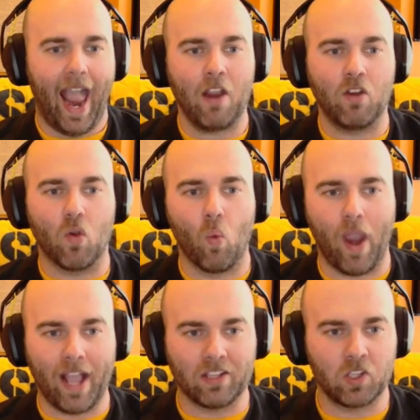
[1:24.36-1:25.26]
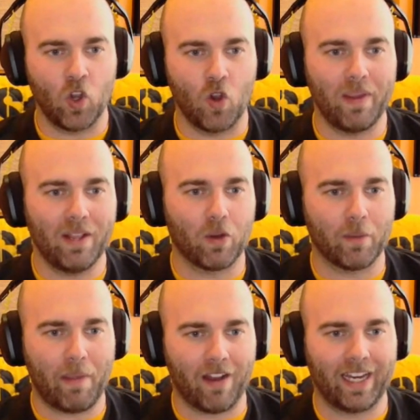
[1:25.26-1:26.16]
And assuming we're
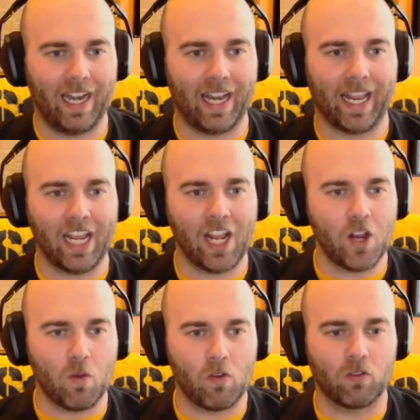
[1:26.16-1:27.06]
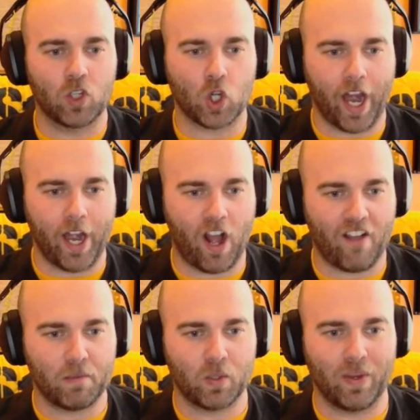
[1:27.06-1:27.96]
about getting equal trade
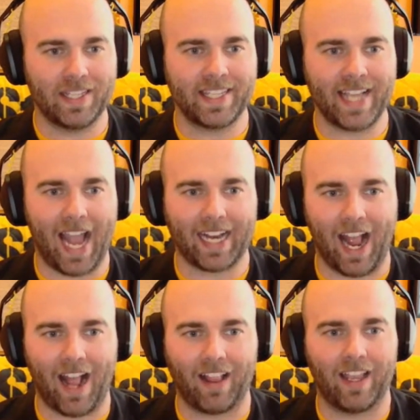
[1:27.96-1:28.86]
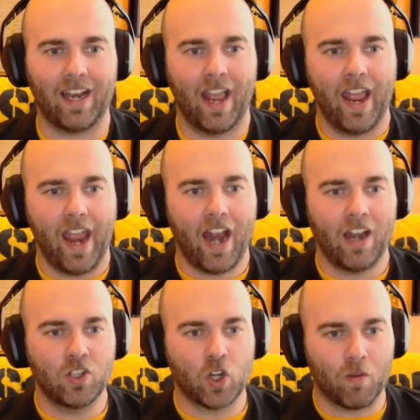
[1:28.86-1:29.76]
off between Zach Allen
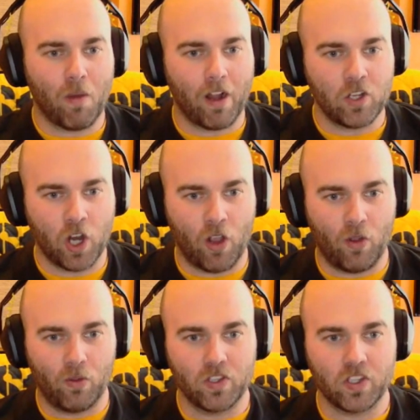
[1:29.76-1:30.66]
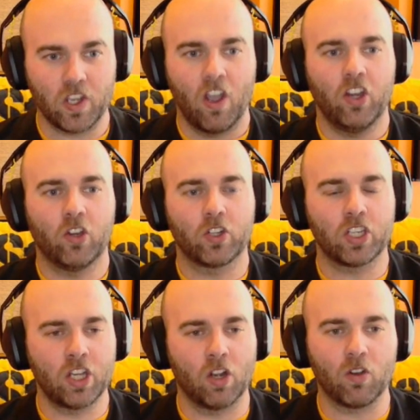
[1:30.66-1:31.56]
and Dermont Jones, you're
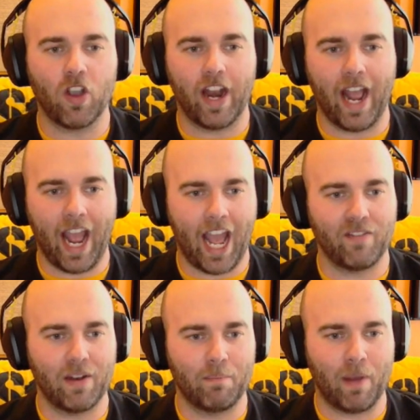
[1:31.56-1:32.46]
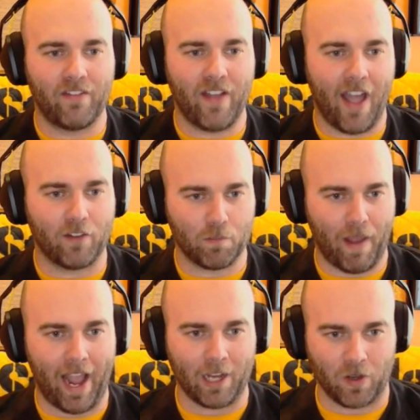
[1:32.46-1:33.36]
still going to have an above average
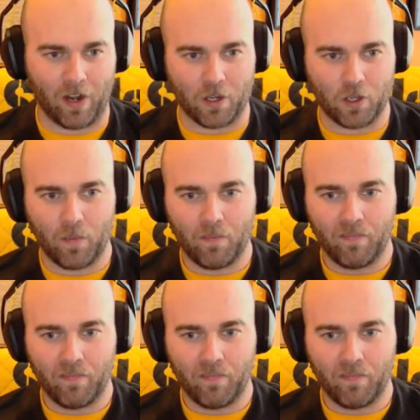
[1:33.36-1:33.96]
pass rush.